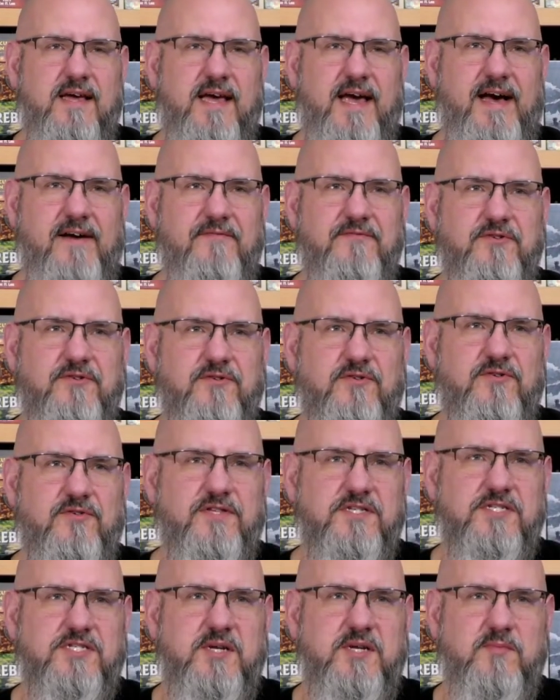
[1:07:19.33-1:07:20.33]
after
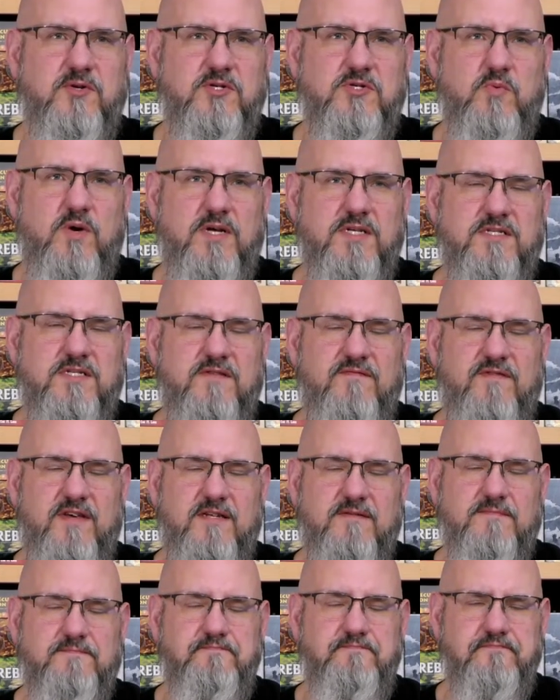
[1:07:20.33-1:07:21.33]
the Steamers West
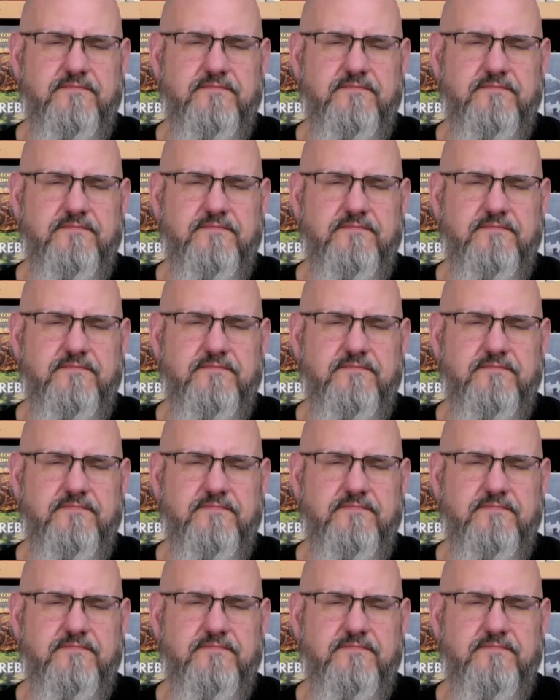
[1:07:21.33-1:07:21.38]
event